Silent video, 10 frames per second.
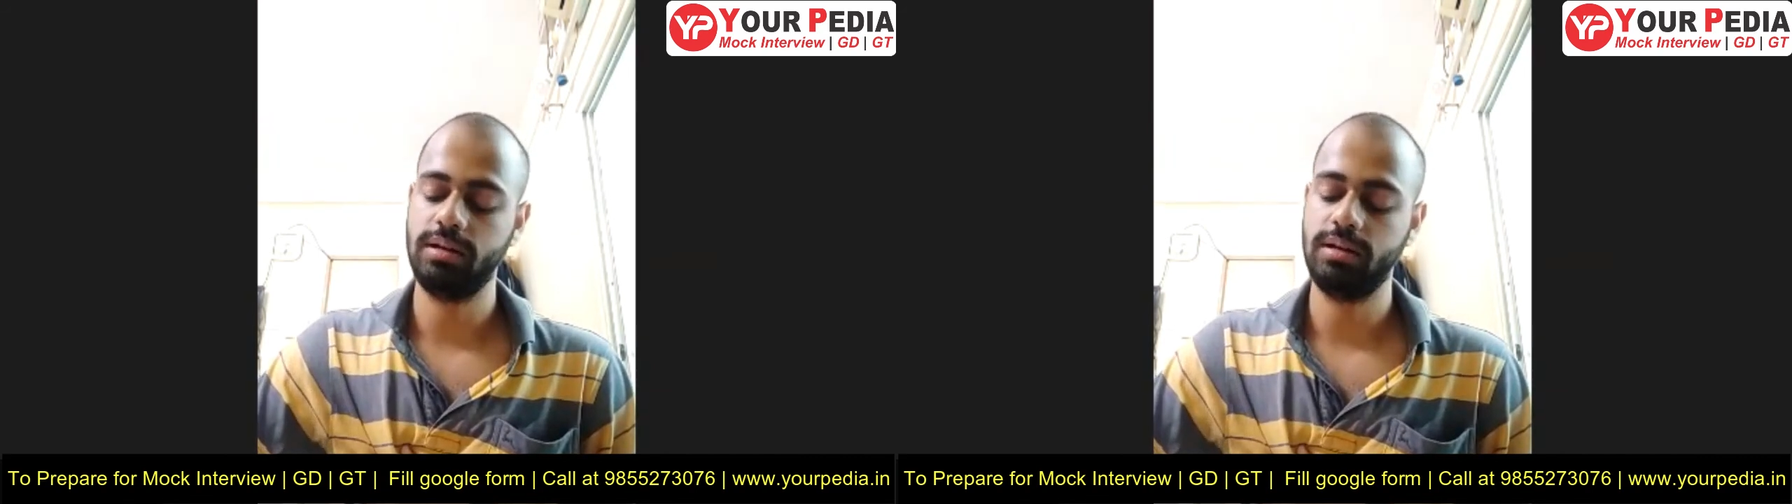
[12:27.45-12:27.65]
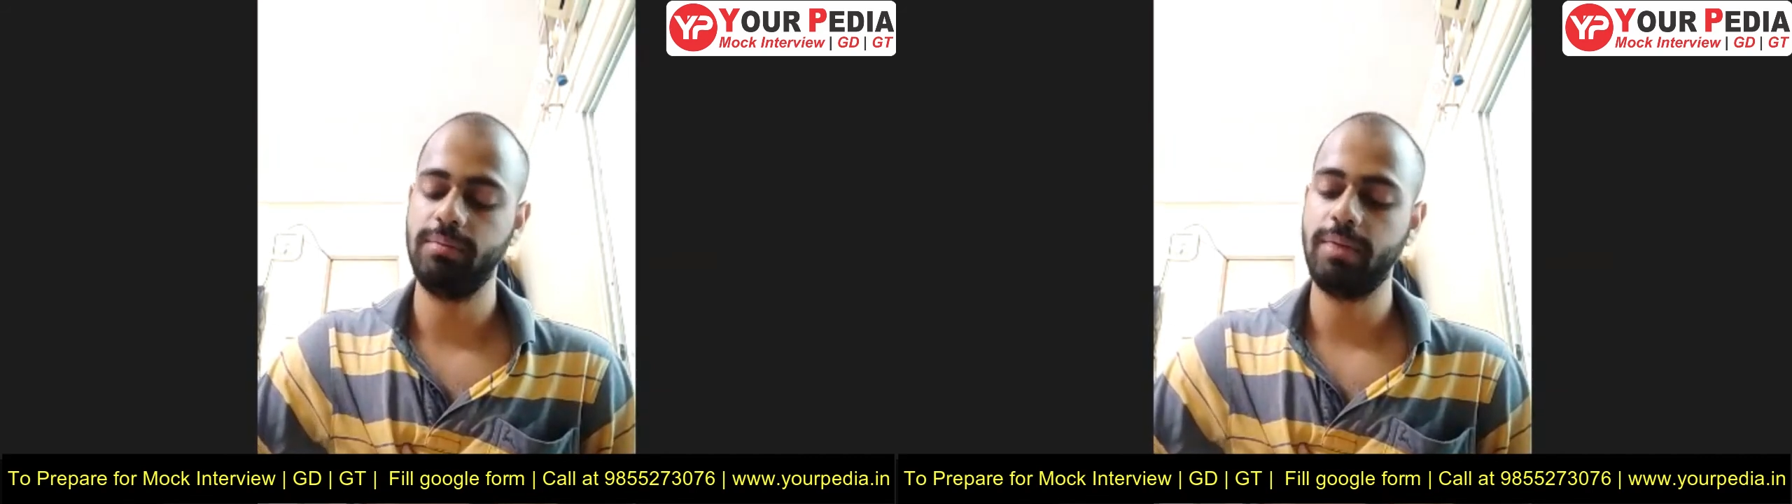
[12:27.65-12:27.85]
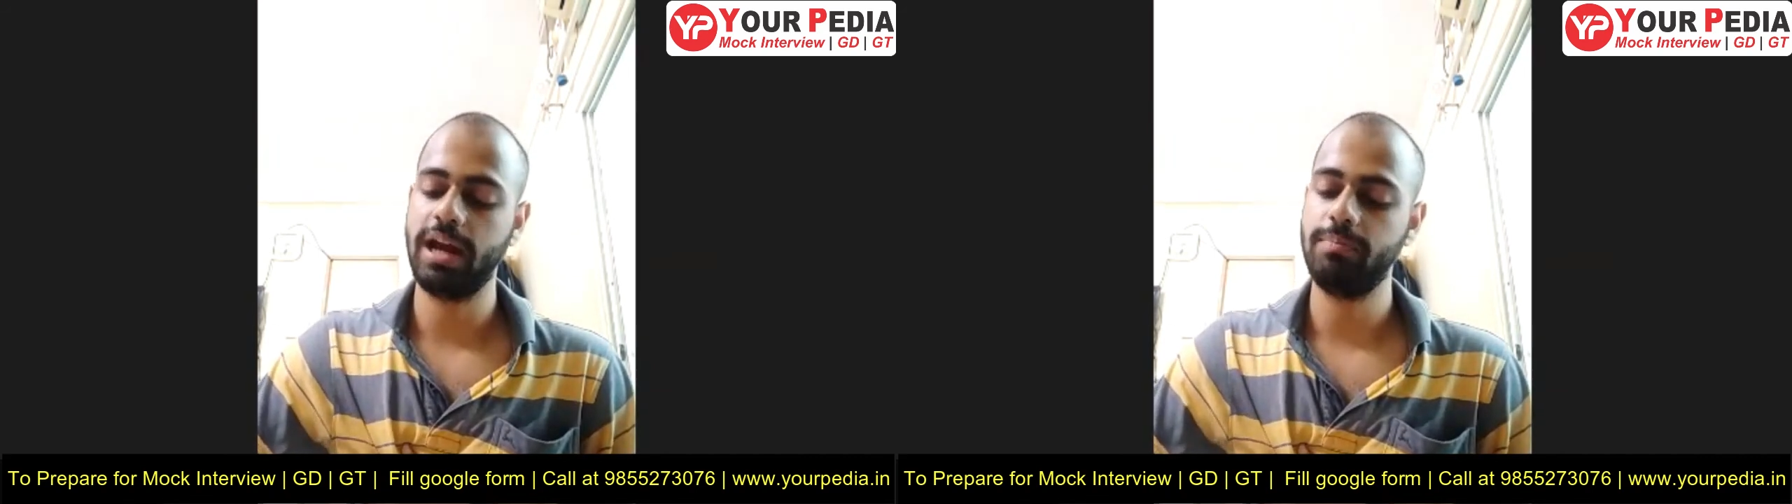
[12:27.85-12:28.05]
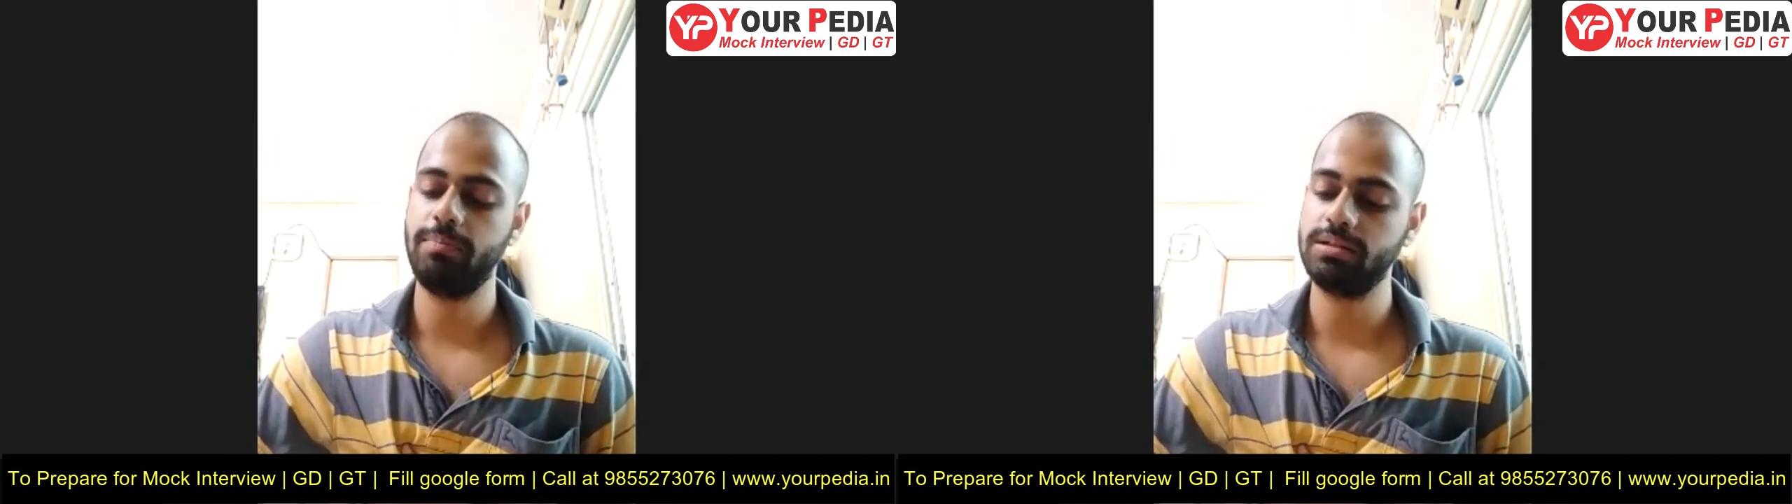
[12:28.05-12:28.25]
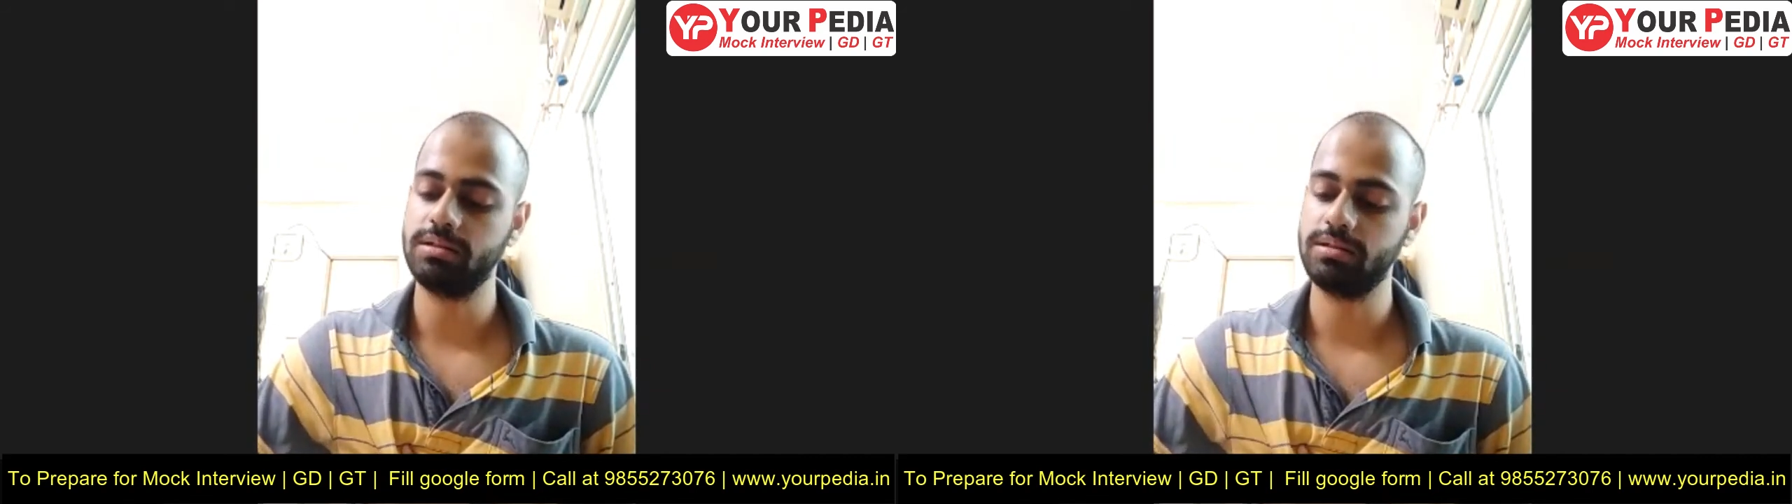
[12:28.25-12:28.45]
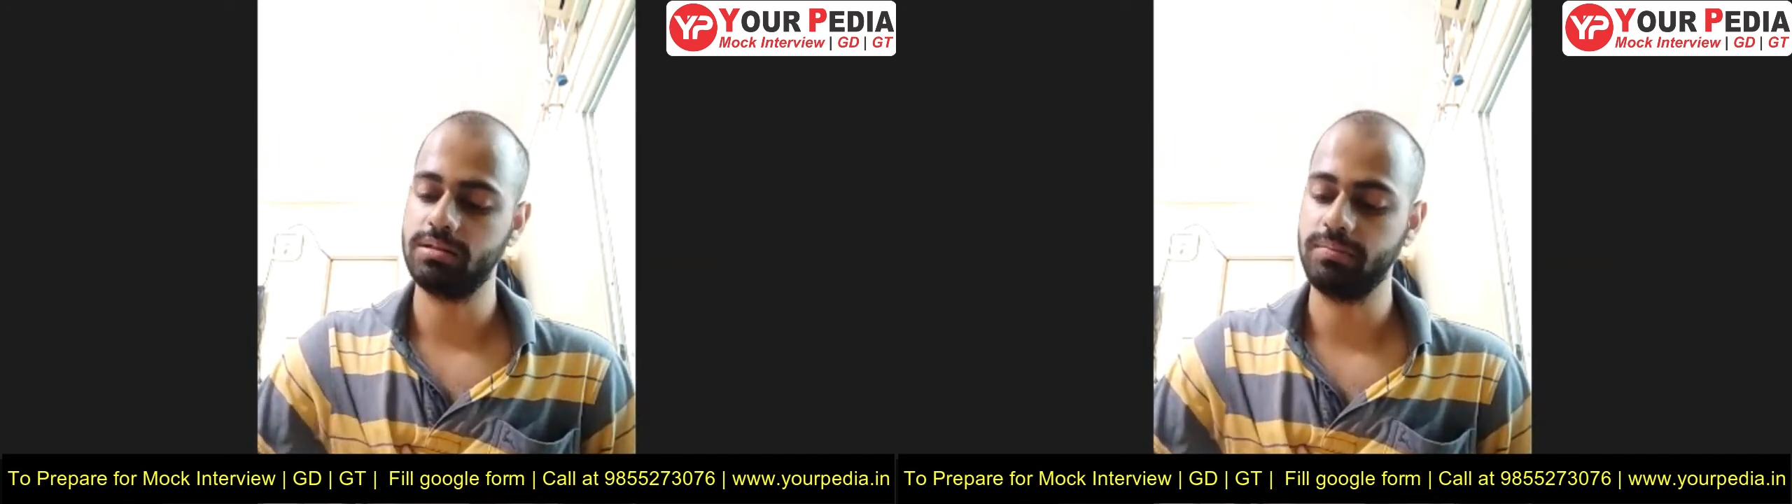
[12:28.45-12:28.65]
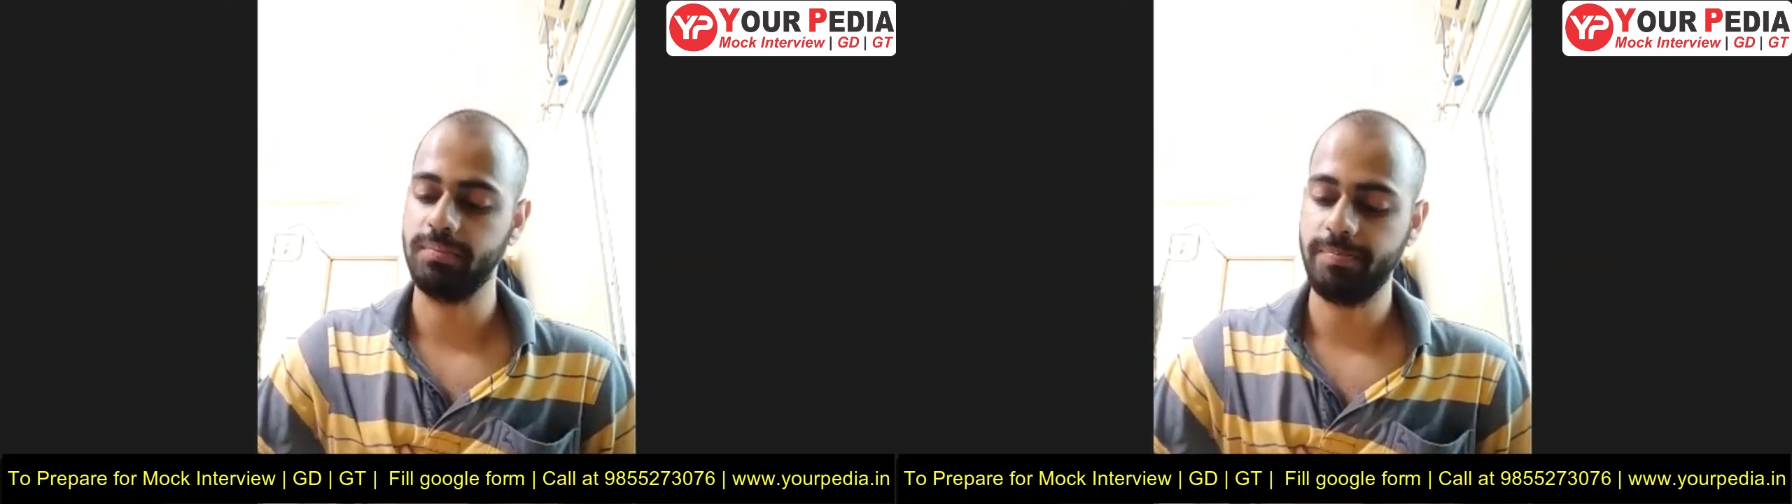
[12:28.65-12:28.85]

like bandpass system